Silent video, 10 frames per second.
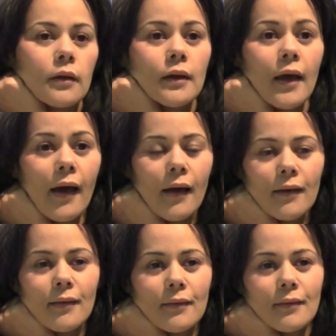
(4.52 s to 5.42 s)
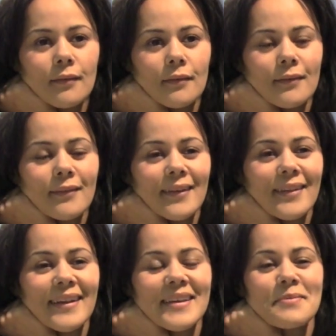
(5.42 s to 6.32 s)
Yeah, I
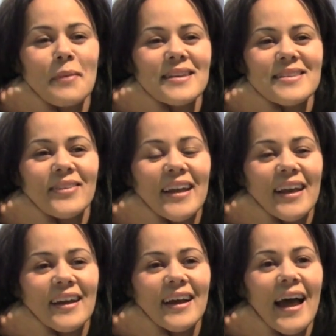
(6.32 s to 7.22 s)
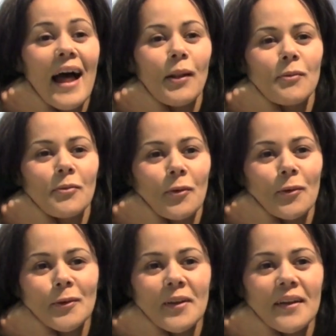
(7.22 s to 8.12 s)
think it's massively
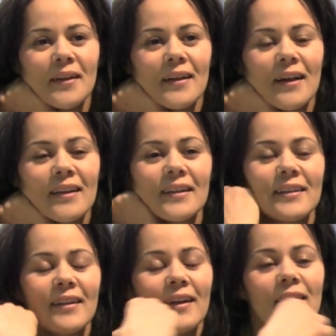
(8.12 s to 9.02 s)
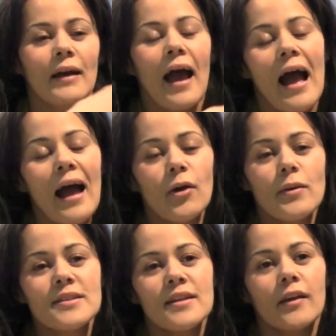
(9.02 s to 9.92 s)
helpful. I think, like, I
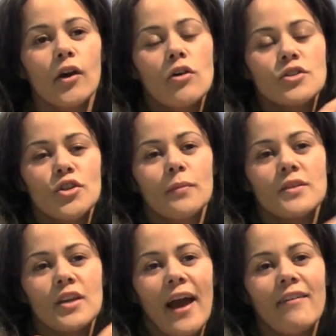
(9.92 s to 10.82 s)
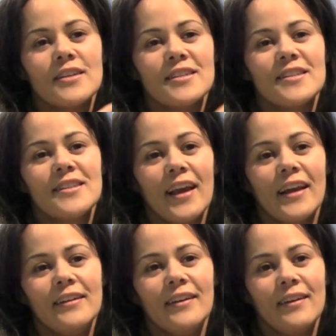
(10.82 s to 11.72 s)
always see the costume as your character's
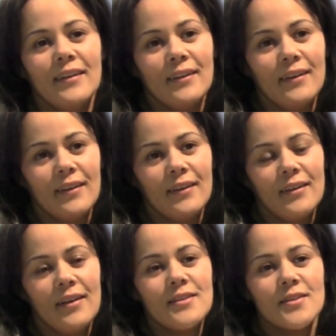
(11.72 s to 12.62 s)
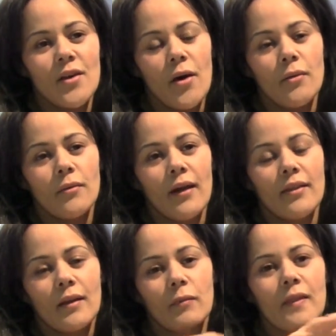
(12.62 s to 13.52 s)
skin, and so I
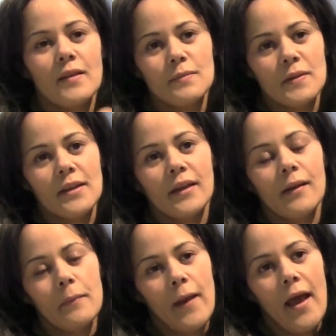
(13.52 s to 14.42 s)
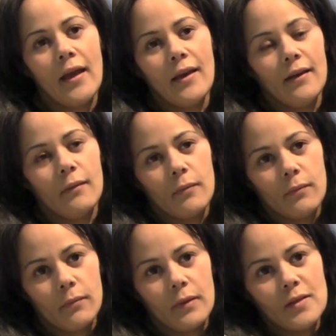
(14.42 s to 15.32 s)
think with this particular play,
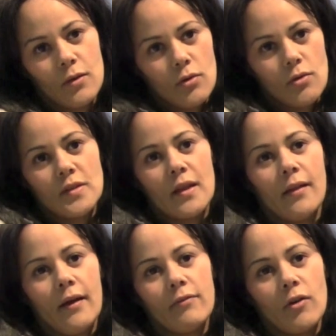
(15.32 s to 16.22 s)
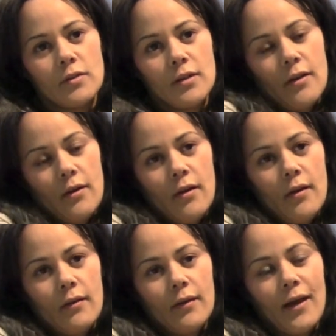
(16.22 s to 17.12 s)
it's a corset that I've got to
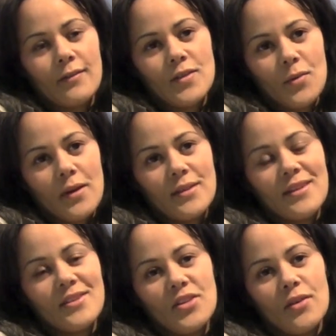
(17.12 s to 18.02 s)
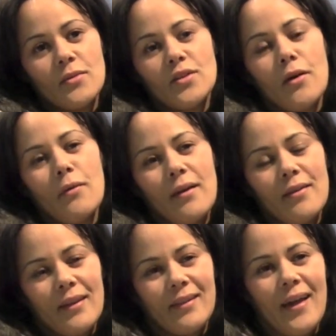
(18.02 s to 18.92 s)
kind of squeeze into. So I
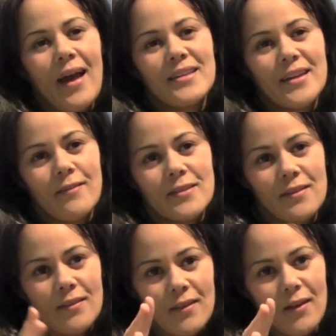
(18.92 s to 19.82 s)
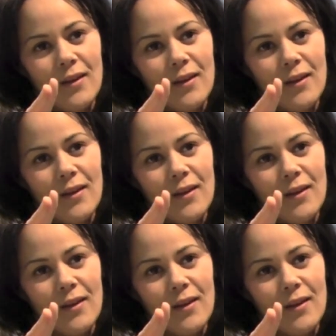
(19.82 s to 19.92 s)
think the idea is that,